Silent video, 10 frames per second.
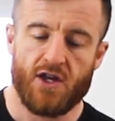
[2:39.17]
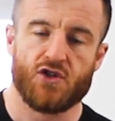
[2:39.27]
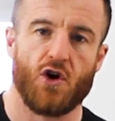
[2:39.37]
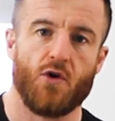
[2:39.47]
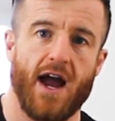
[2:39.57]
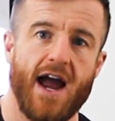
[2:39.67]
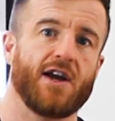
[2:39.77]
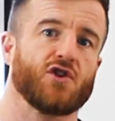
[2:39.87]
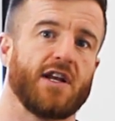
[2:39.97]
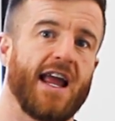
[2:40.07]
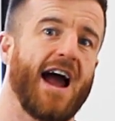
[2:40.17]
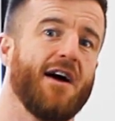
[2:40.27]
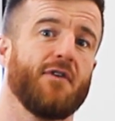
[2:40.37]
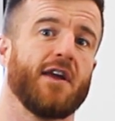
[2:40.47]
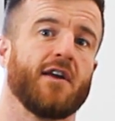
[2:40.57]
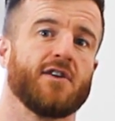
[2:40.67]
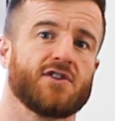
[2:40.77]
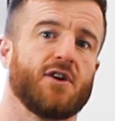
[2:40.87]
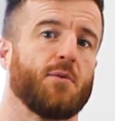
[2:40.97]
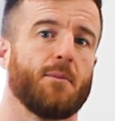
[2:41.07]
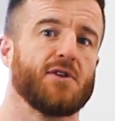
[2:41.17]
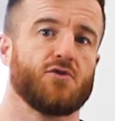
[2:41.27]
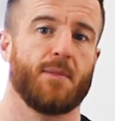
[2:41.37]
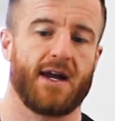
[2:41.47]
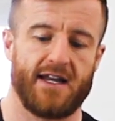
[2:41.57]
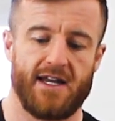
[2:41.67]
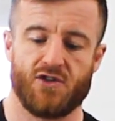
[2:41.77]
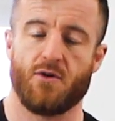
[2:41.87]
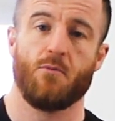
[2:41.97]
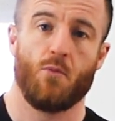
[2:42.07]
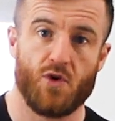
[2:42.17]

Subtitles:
So actually having supplemental magnesium,